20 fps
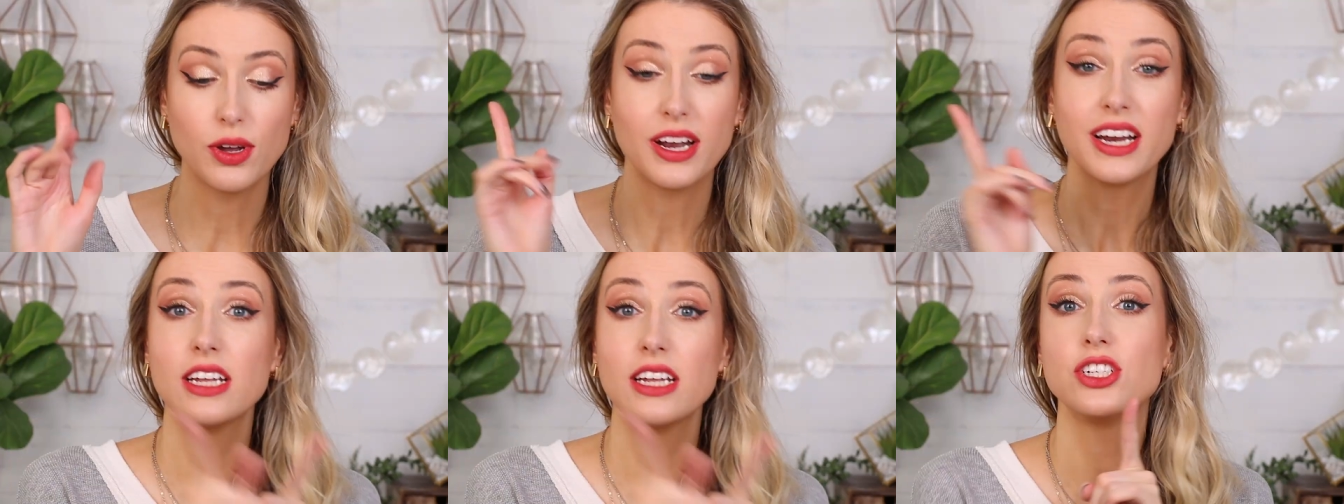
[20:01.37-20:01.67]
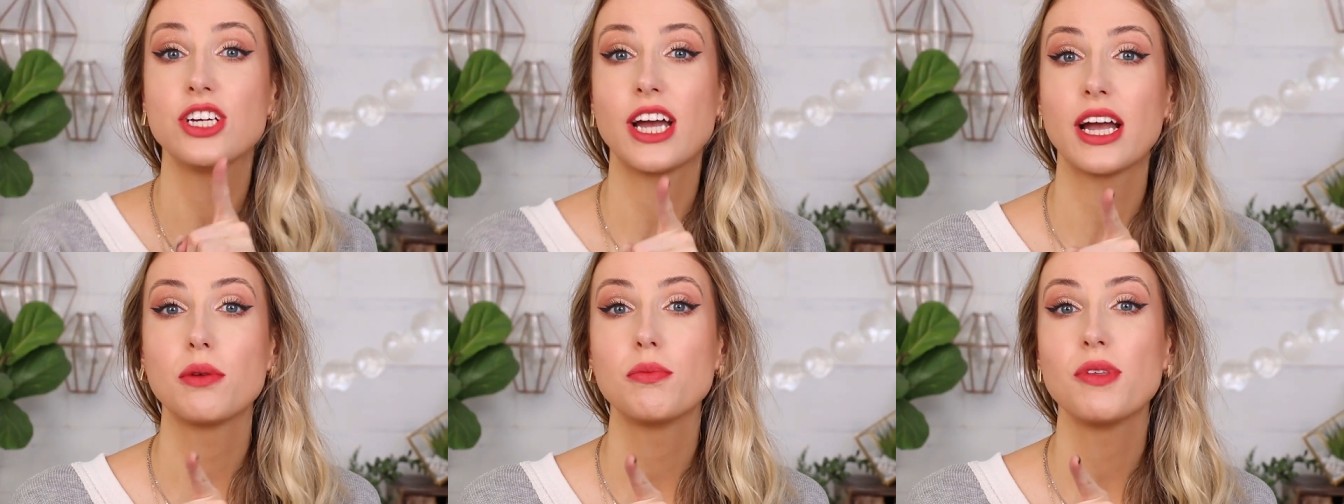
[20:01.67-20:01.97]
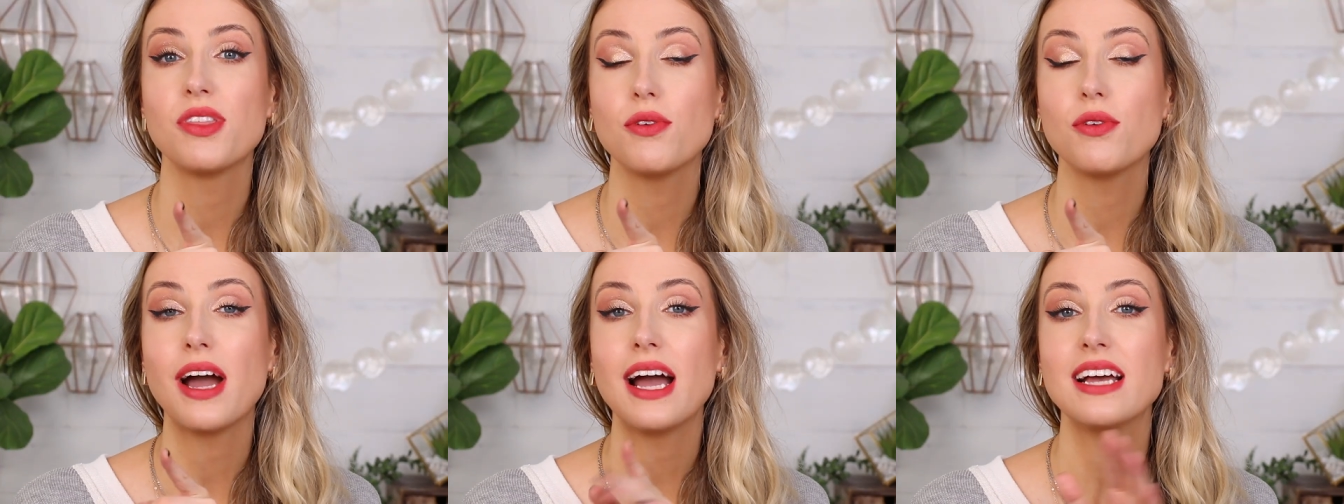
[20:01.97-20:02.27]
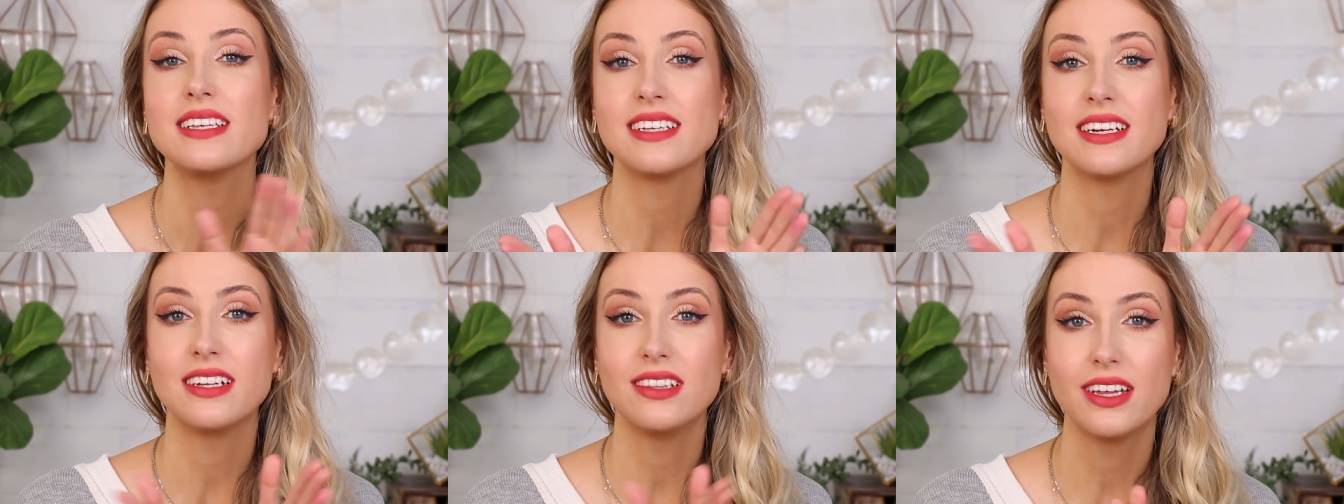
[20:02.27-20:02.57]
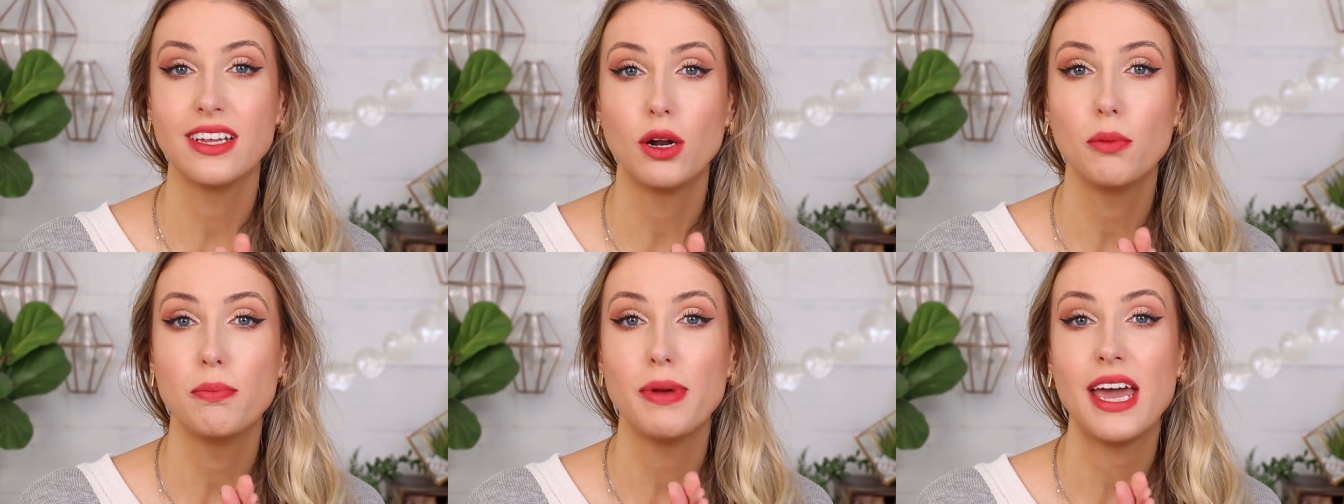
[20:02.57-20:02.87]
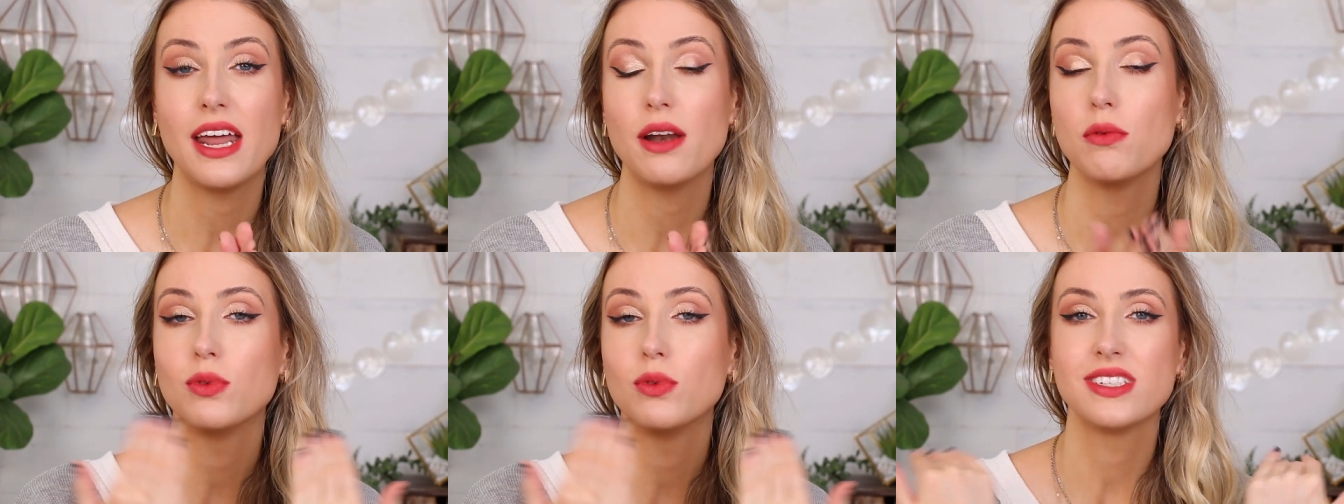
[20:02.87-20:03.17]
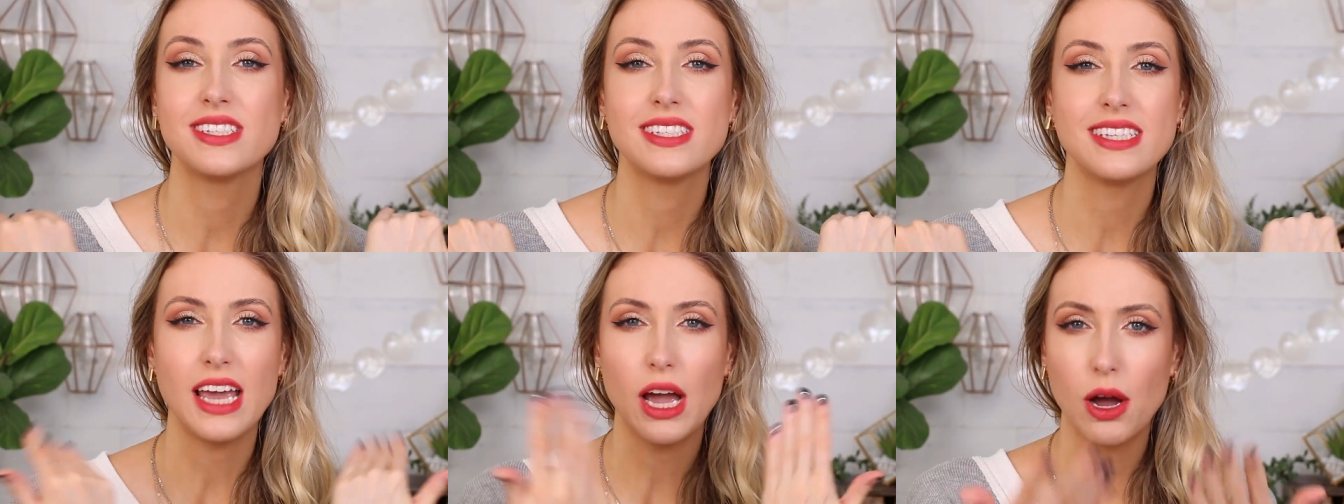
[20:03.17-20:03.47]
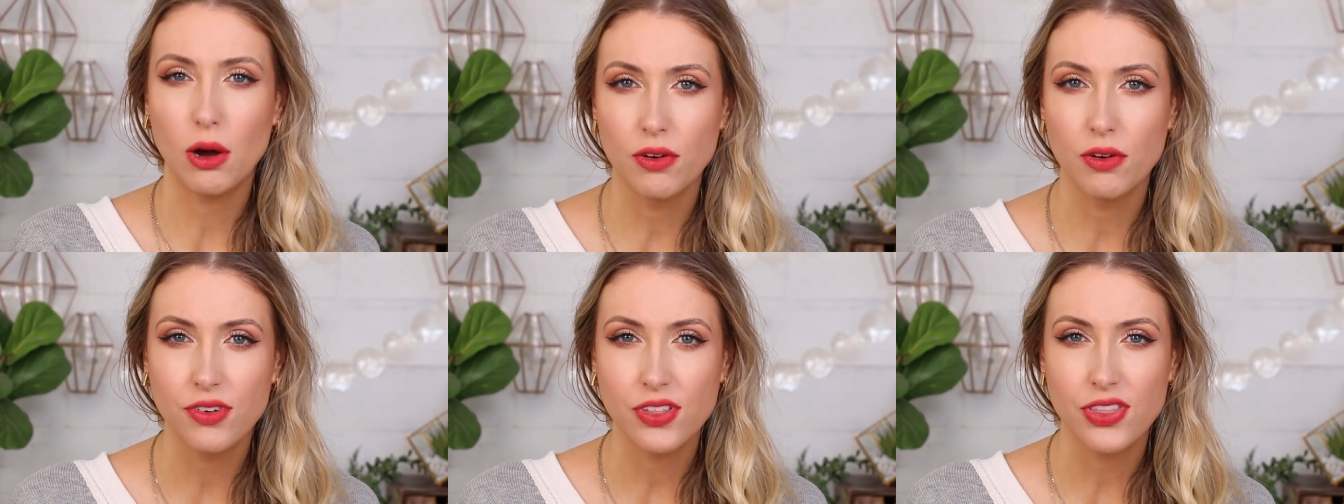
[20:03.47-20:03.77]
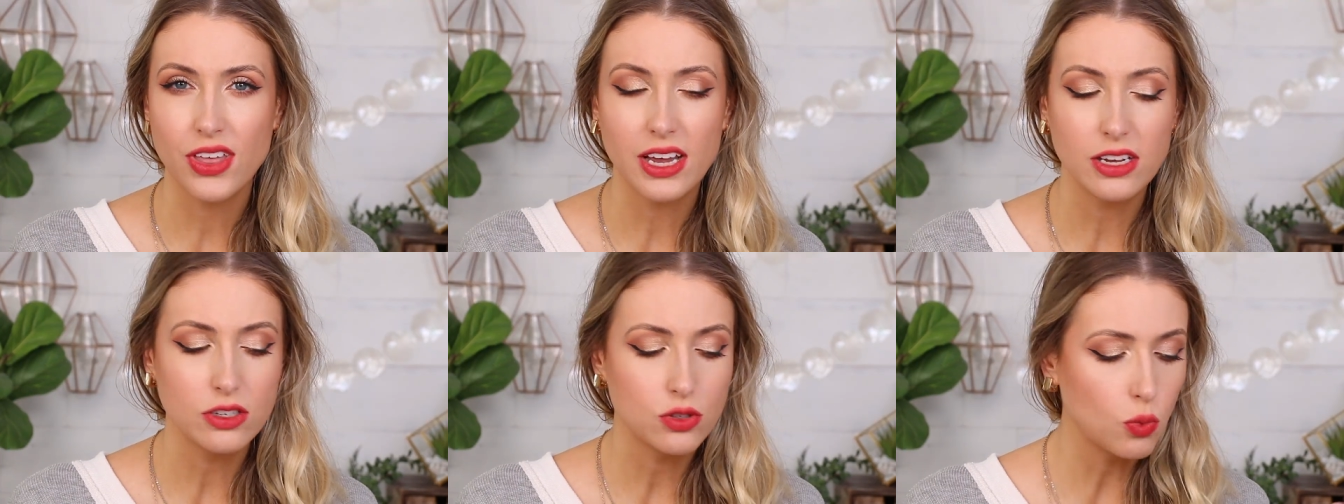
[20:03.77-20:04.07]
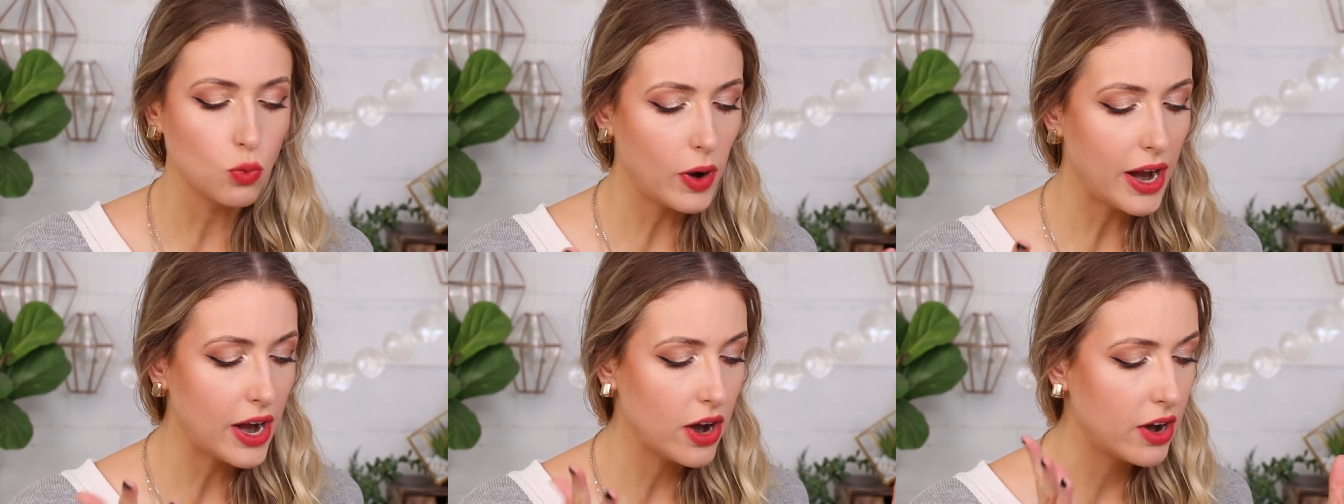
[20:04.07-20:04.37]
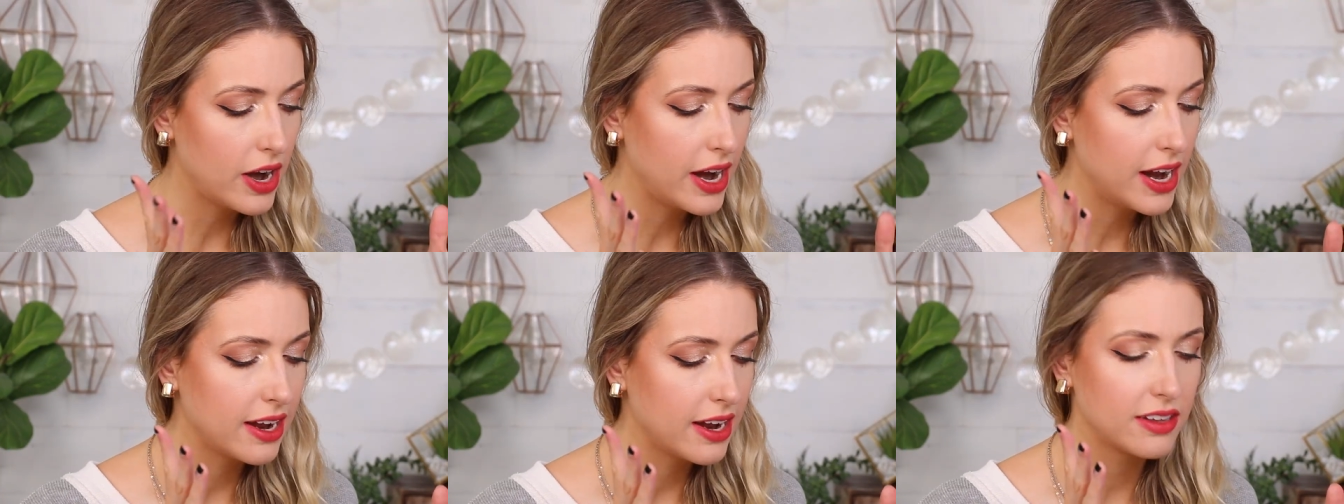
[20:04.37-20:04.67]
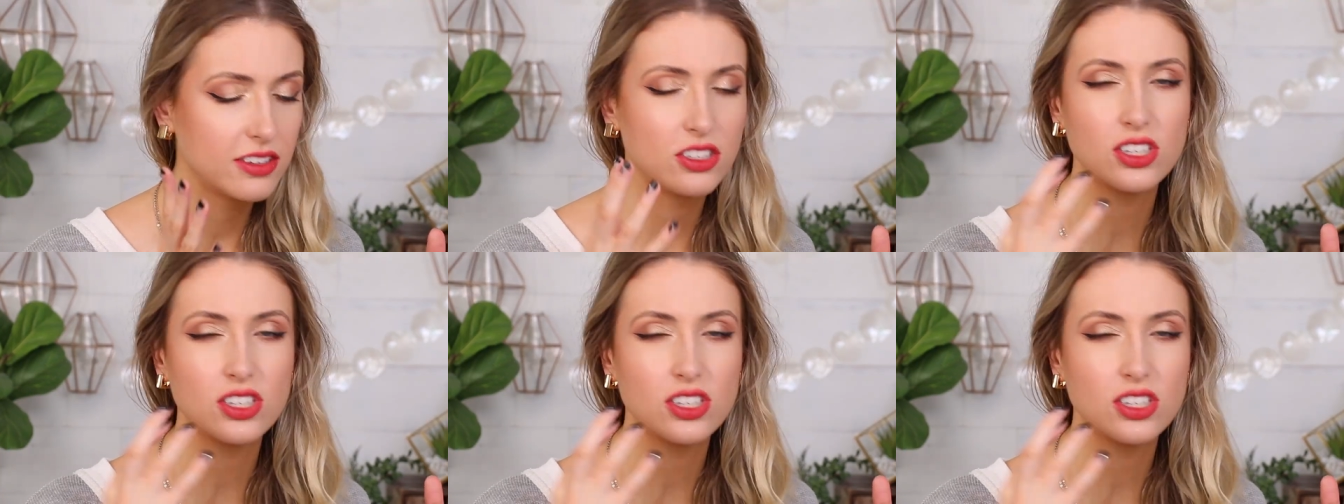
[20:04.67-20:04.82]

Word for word: So I'm gonna check in with you guys in a little bit and we'll see how everything is wearing.